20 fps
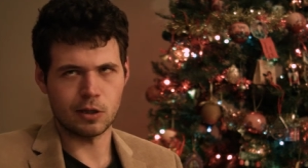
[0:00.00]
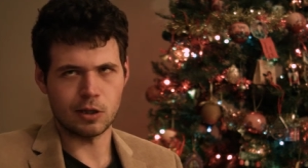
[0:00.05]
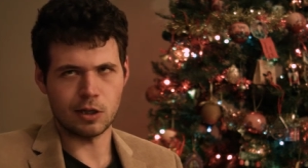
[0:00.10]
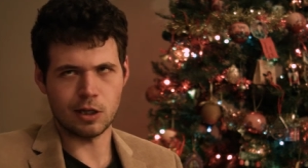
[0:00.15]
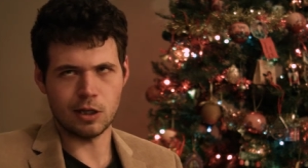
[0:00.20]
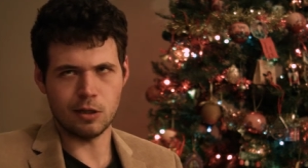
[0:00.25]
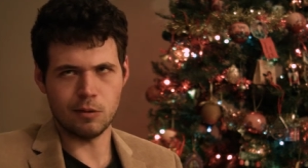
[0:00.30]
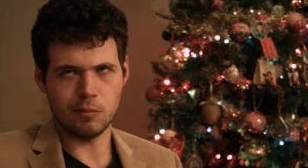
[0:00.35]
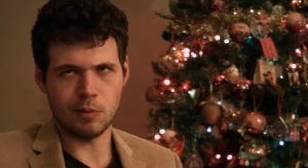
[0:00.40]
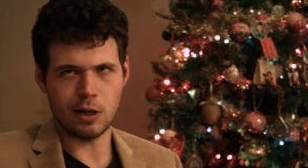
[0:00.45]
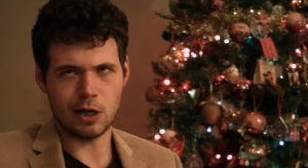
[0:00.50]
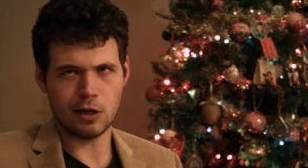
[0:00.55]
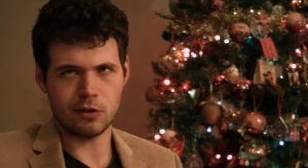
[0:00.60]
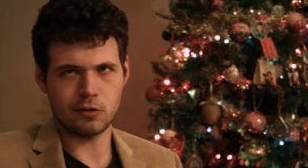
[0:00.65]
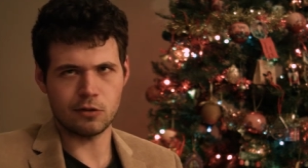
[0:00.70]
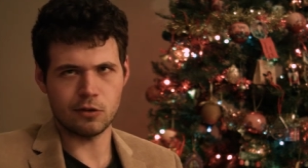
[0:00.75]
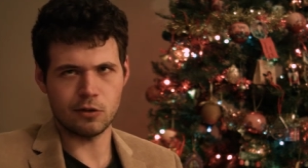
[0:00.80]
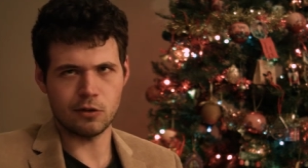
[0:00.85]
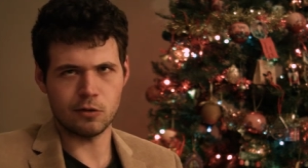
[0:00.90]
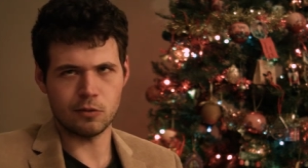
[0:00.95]
in
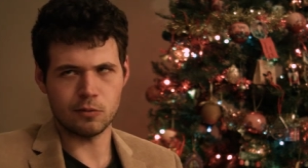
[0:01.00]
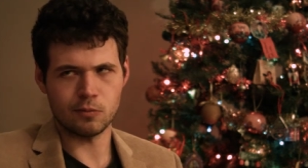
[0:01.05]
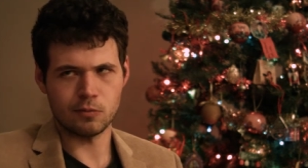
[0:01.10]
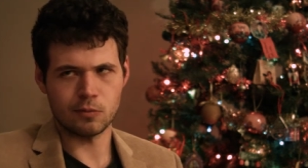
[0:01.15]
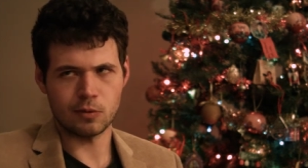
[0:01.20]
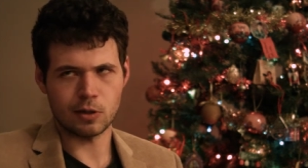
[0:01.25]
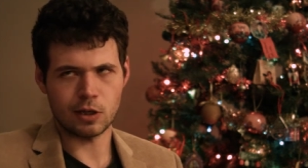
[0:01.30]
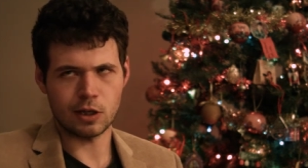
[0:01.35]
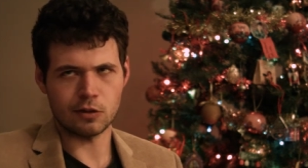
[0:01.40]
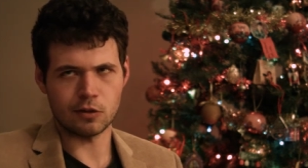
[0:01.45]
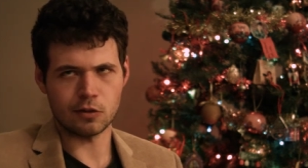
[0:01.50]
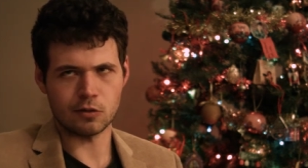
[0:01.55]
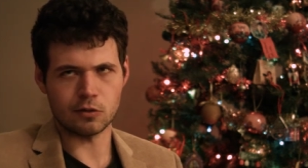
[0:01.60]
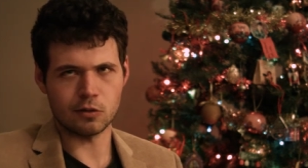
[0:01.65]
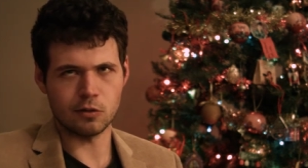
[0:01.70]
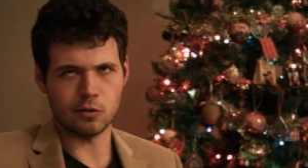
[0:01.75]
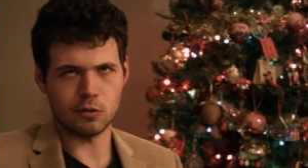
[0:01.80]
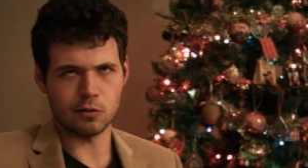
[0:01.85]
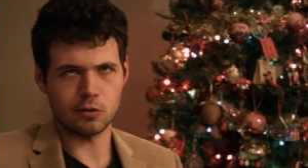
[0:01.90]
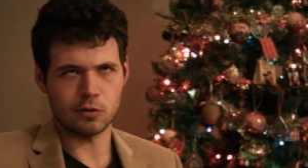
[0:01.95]
Matthew and in
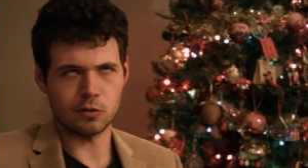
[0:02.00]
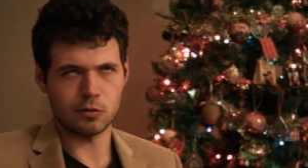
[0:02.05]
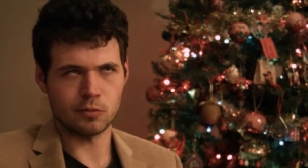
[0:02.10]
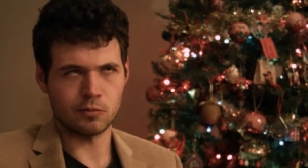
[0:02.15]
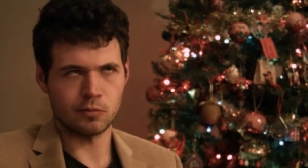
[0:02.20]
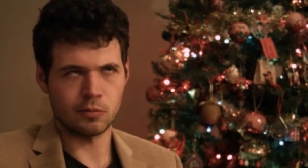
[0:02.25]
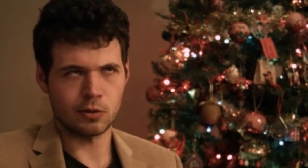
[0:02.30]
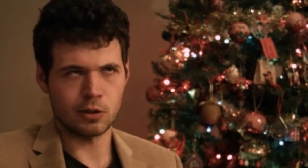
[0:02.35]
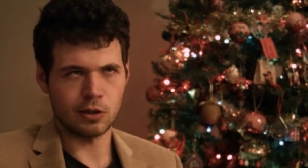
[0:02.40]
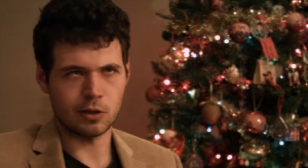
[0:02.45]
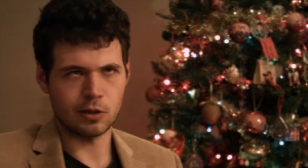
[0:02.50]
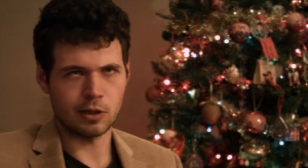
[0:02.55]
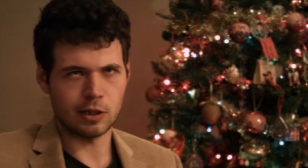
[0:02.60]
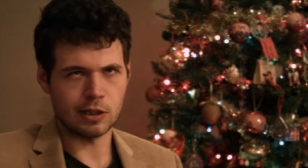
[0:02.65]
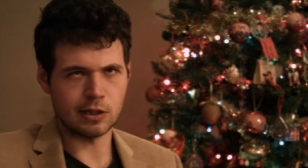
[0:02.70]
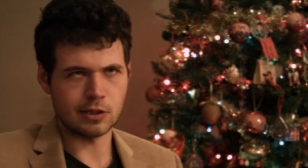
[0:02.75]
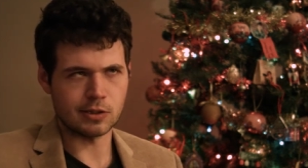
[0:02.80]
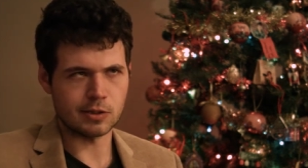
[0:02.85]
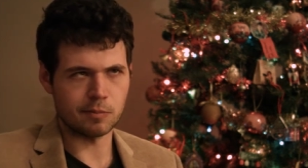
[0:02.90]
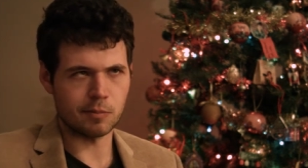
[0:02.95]
Luke,
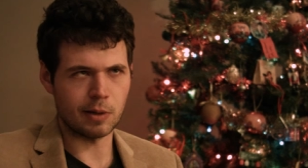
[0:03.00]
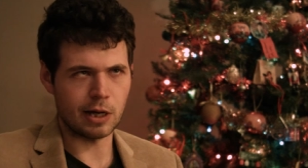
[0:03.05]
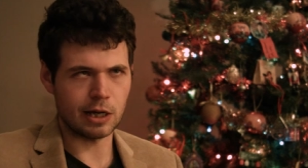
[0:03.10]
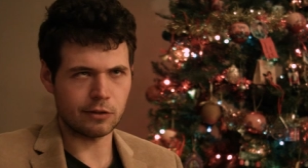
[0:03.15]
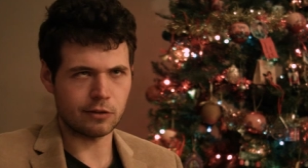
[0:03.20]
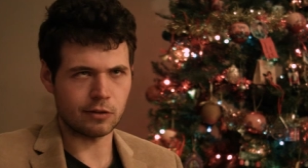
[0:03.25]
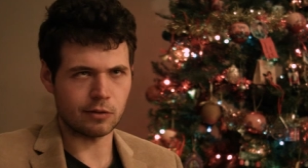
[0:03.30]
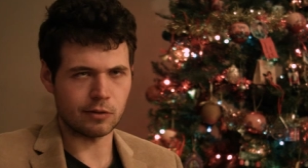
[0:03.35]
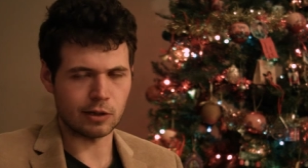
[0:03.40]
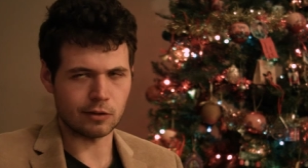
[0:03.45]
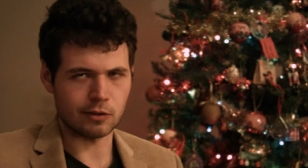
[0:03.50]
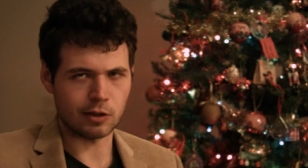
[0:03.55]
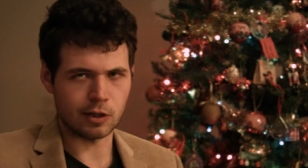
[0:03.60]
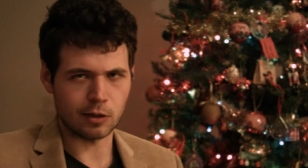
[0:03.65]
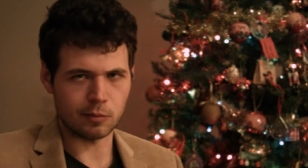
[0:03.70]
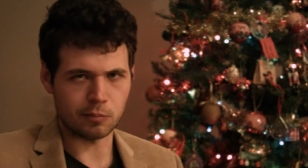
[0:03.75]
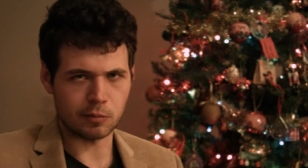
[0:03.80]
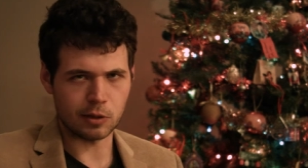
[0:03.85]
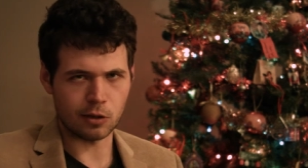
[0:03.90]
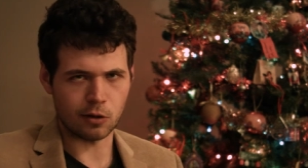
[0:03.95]
it is in Matthew that they
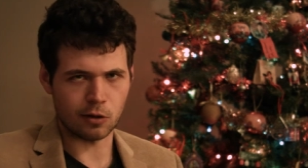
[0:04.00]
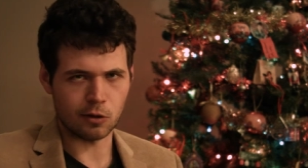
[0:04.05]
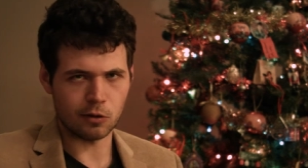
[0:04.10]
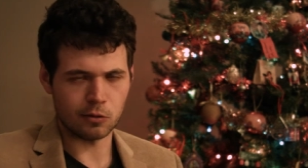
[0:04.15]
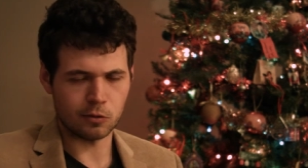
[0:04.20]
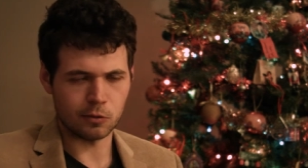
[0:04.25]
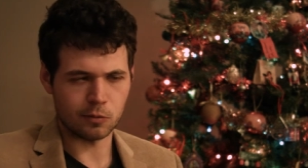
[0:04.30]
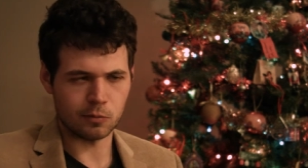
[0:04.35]
appear.